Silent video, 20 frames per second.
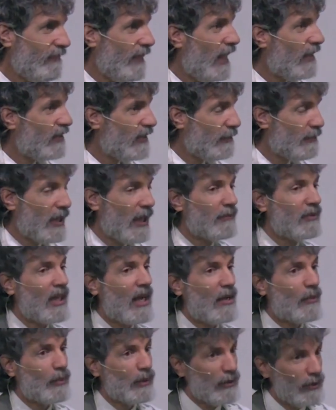Now, sometimes
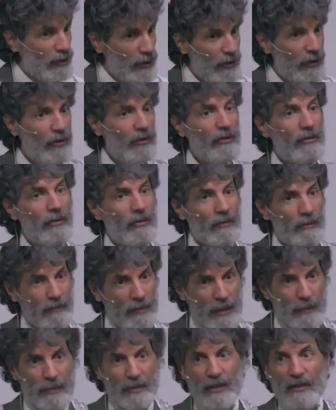God will use
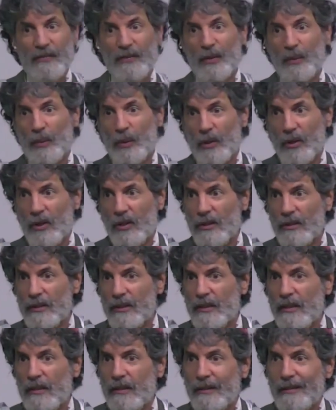people of the
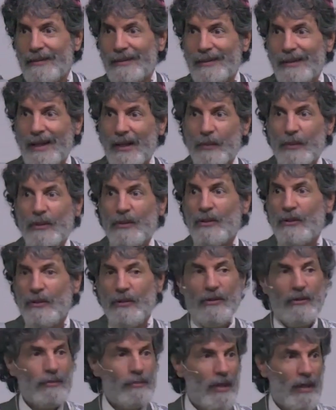world. God will
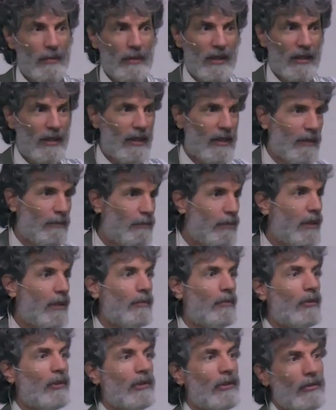use maybe a
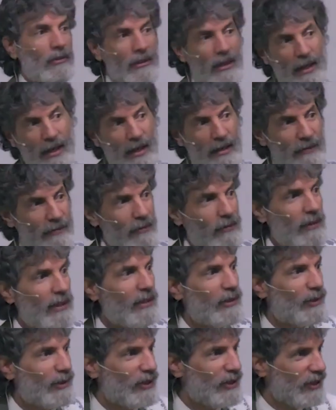plumber in your life, or an
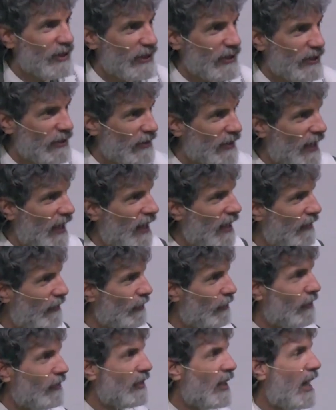electrician in your life,
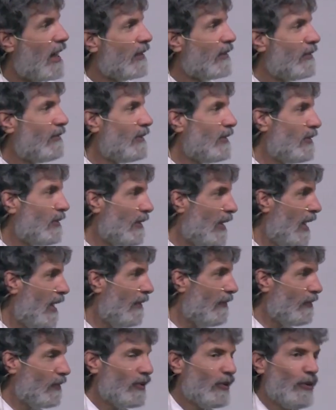or a doctor in your
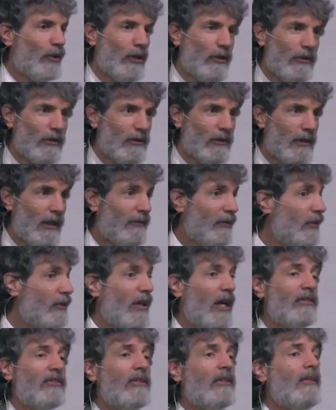life, or a lawyer in your life who
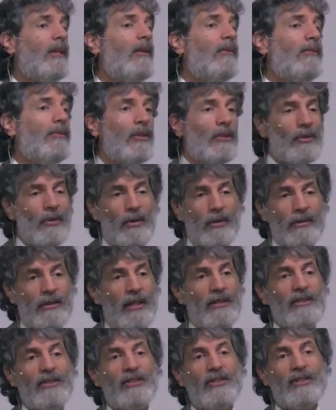doesn't know the Lord,
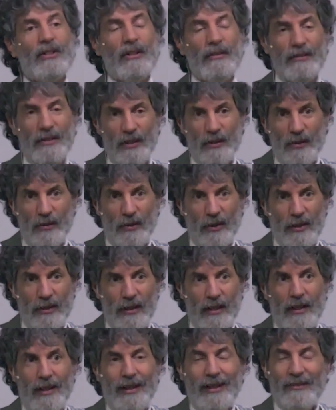doesn't serve the
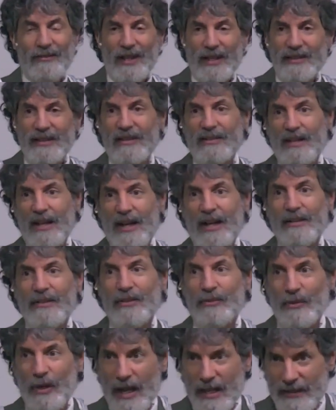Lord, if that's how God
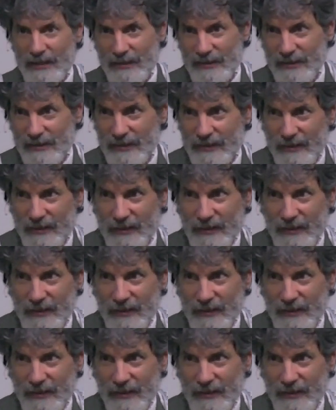directs.